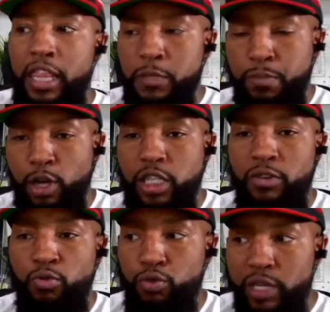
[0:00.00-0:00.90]
this
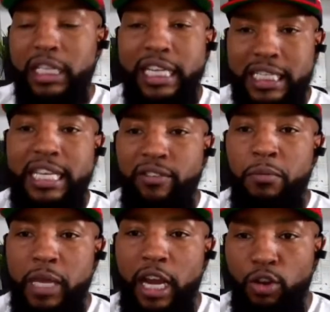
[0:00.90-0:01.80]
person really is
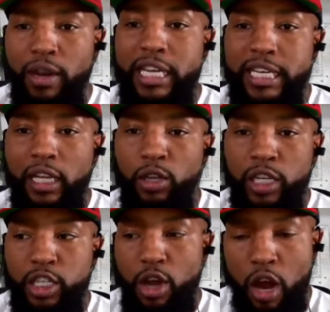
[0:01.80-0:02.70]
giving me a great deal
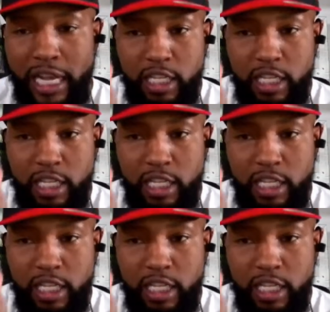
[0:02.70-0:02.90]
on this car.